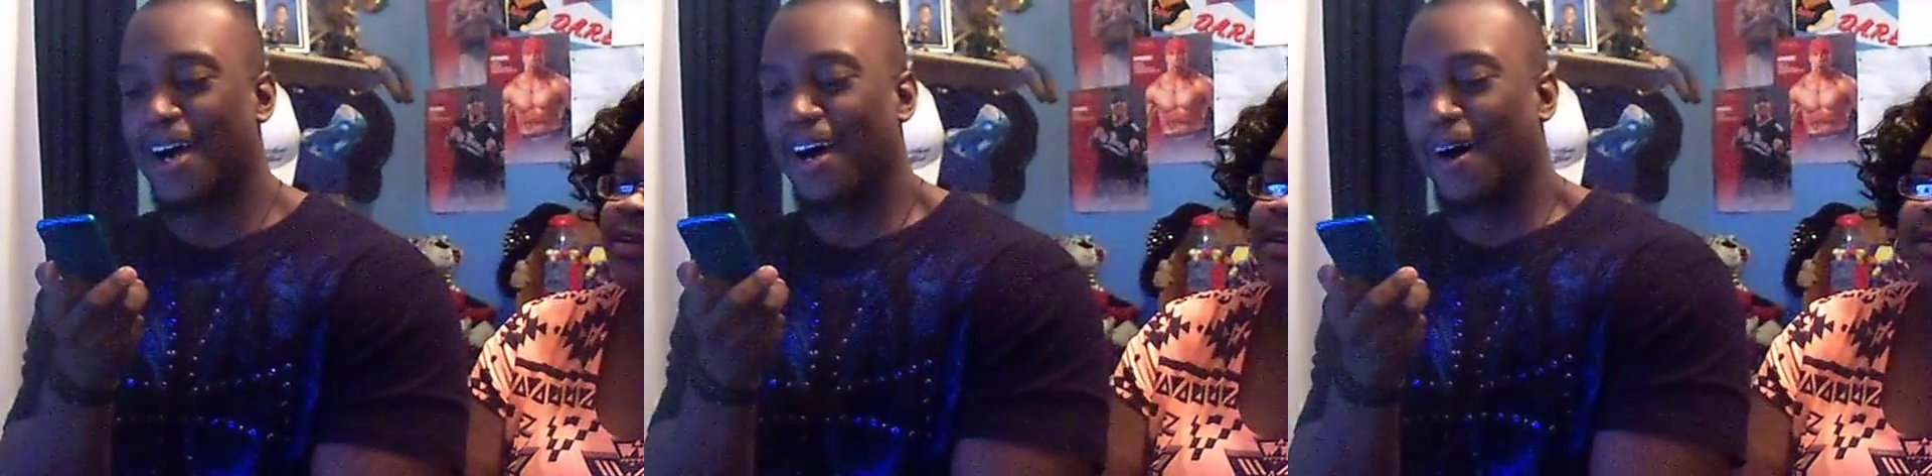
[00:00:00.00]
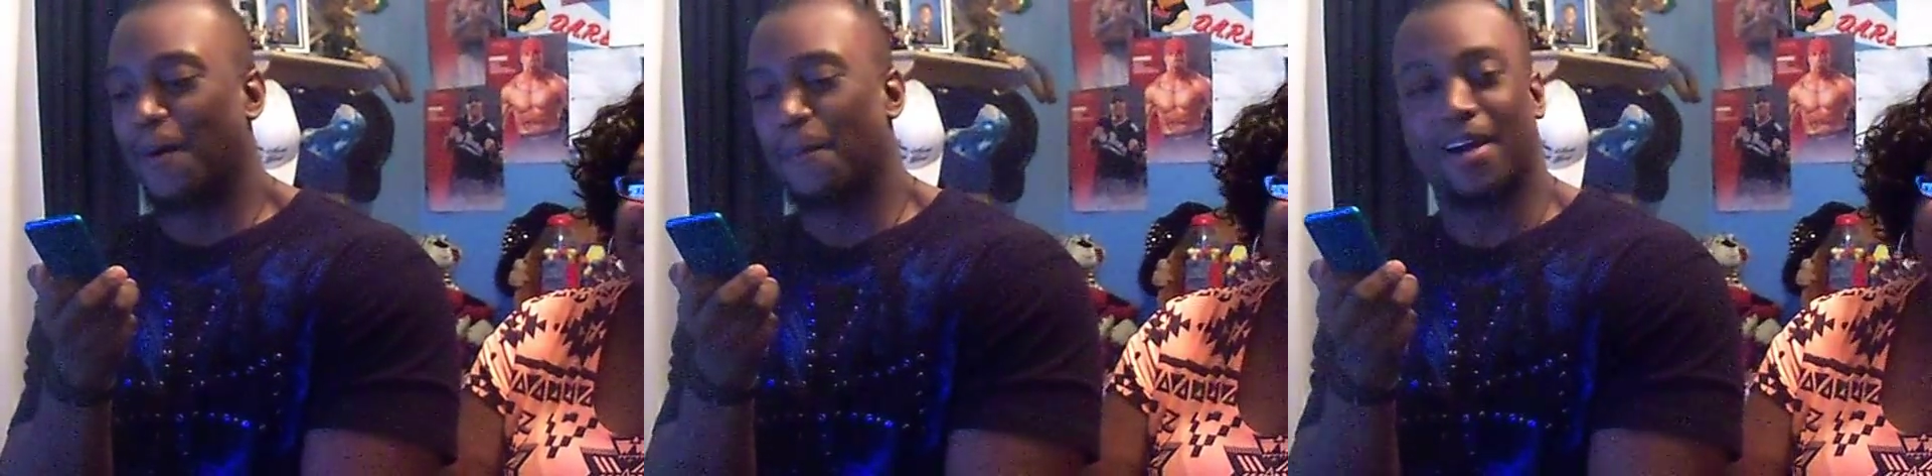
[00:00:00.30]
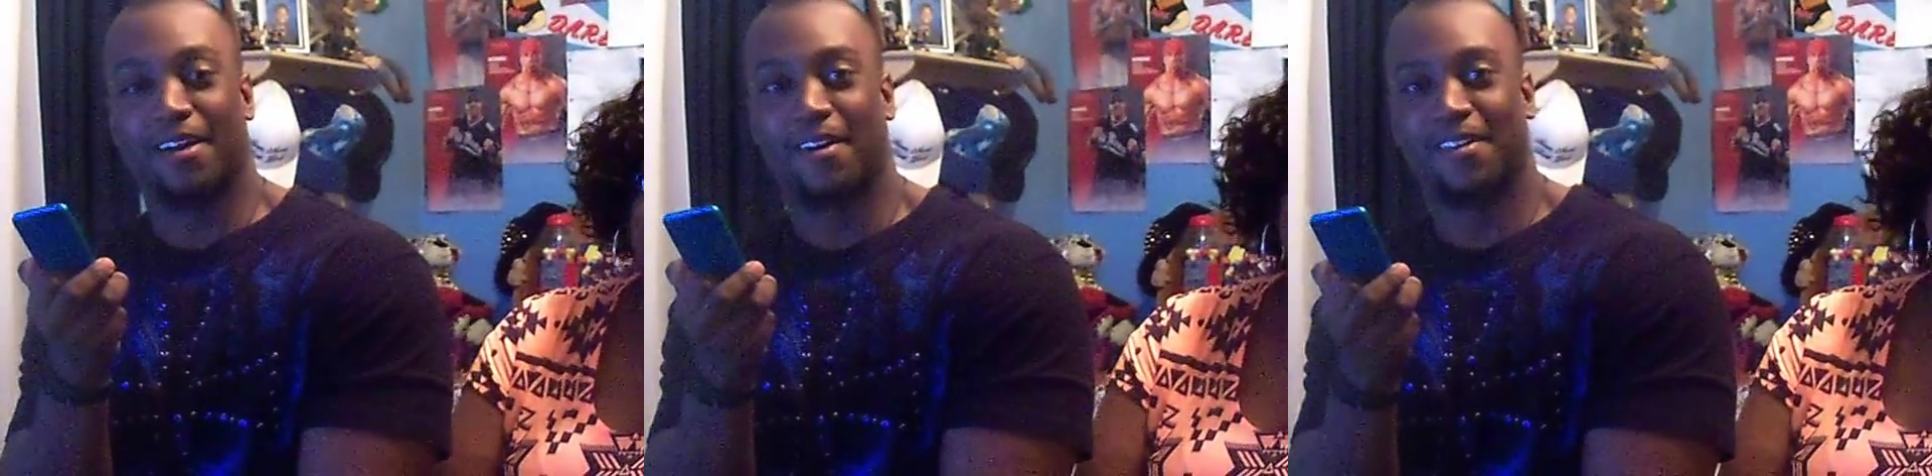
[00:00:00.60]
oh,
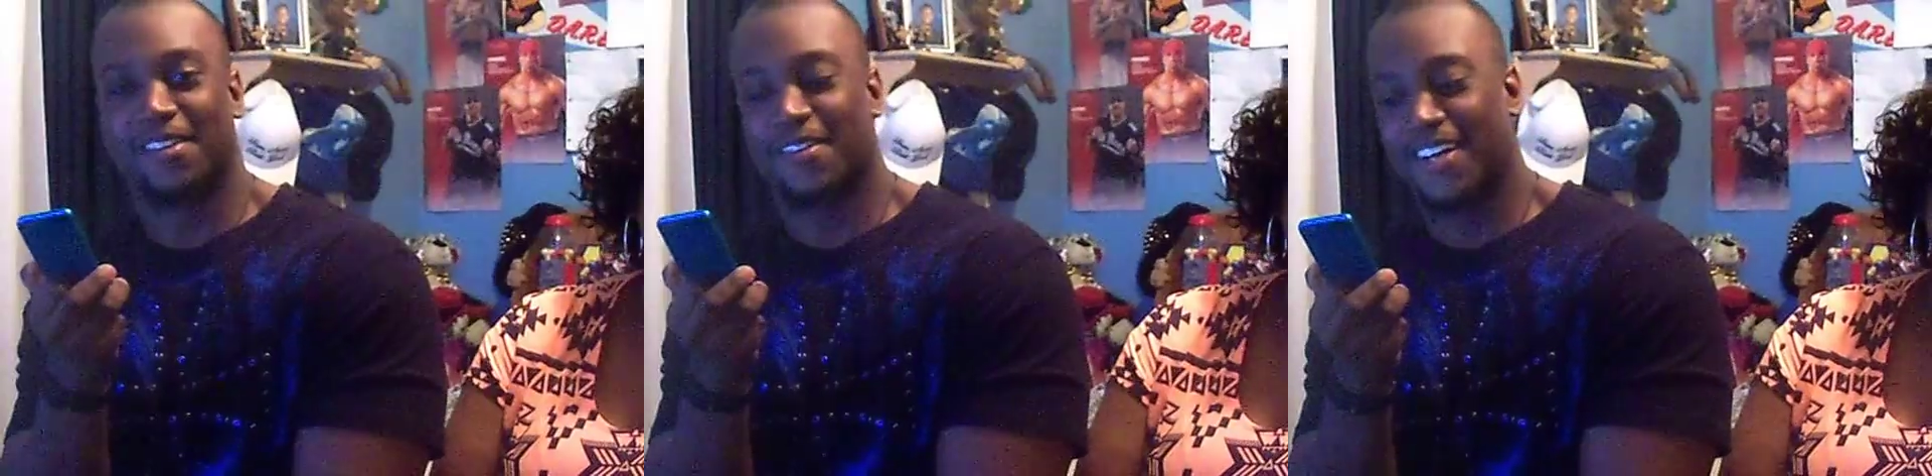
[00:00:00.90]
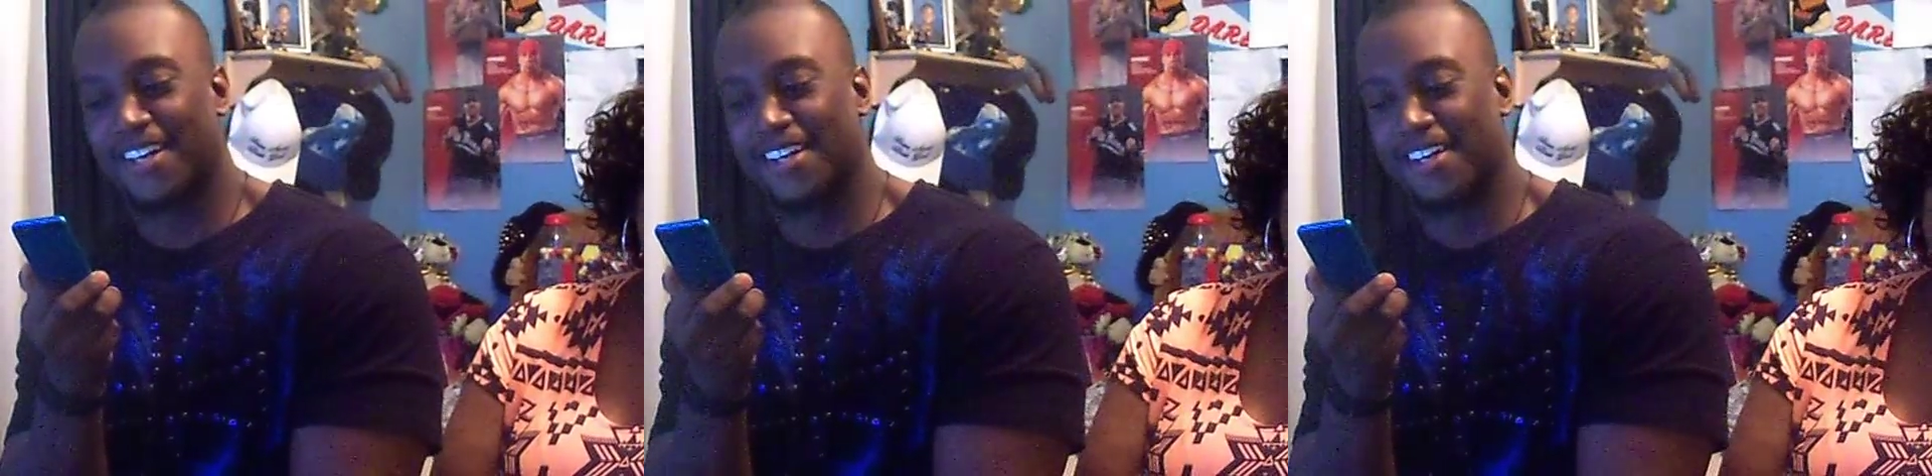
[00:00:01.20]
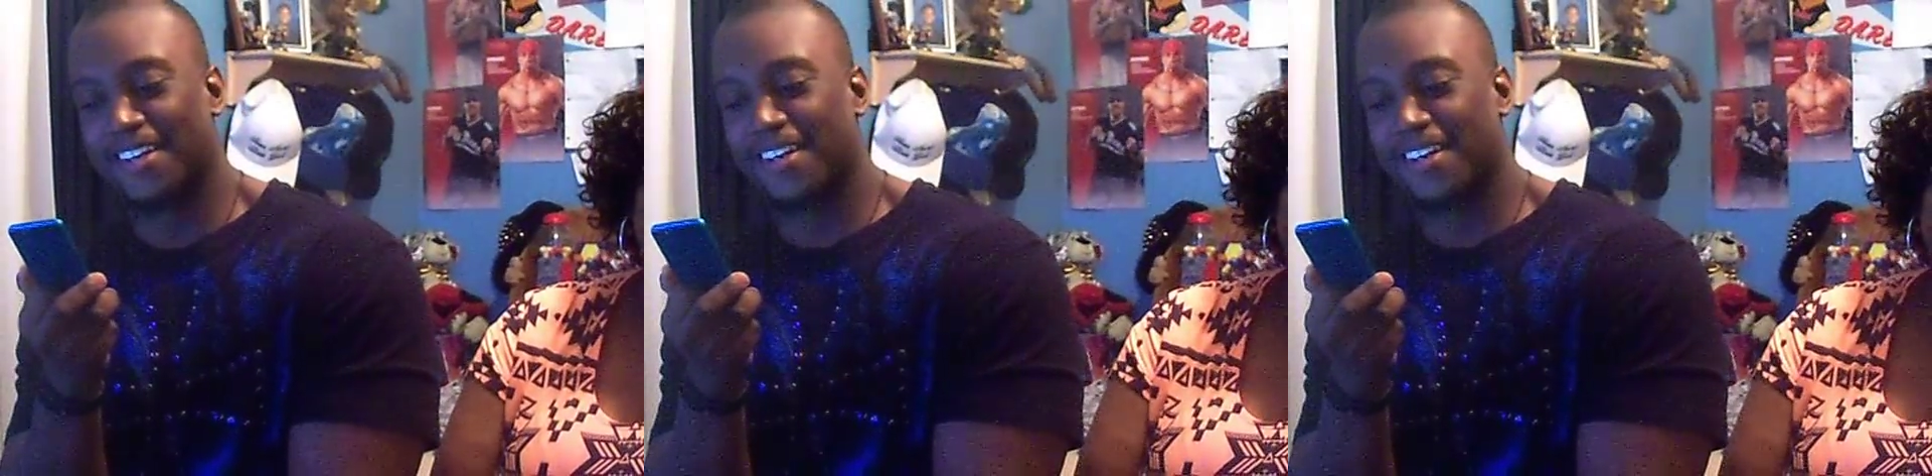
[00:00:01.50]
my girl is right here,